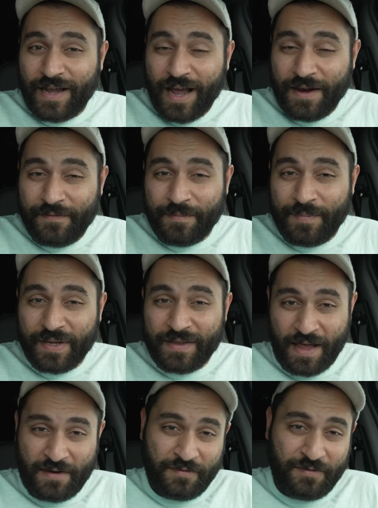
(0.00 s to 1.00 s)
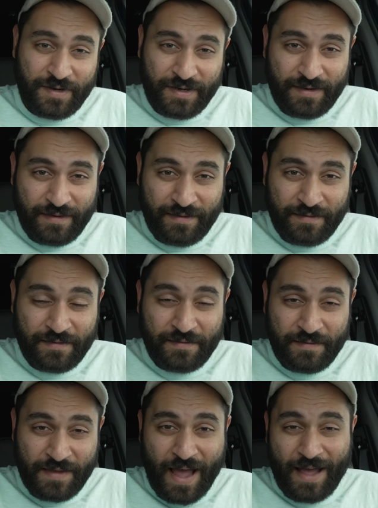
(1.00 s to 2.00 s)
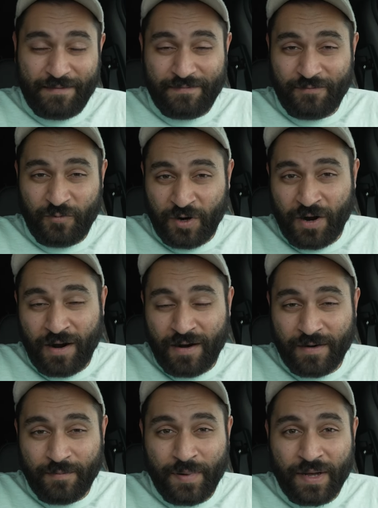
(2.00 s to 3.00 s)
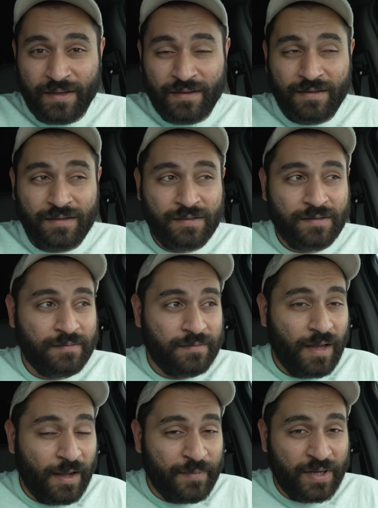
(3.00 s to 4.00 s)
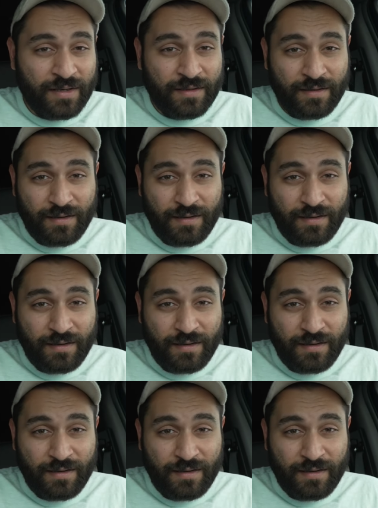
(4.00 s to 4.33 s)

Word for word: kind of a big downgrade in that regard, but I mean,